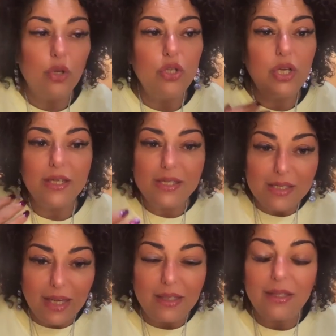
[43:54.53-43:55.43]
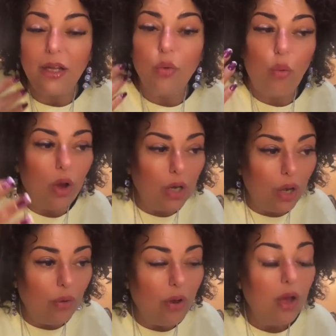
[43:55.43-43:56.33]
Don't just sit and
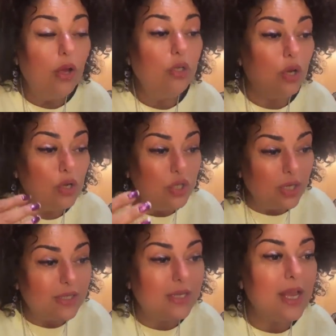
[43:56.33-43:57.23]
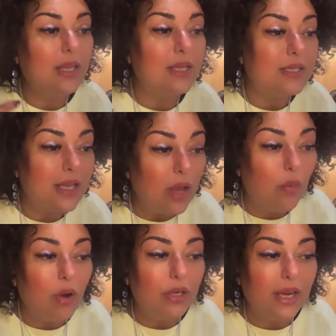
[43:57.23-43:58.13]
wallow. Don't just sit and say,
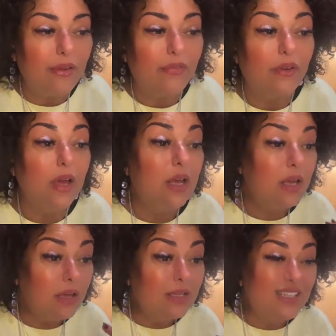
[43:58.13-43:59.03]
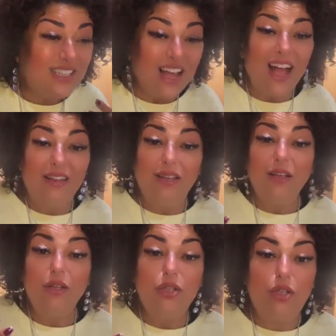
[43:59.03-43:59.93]
what if? Start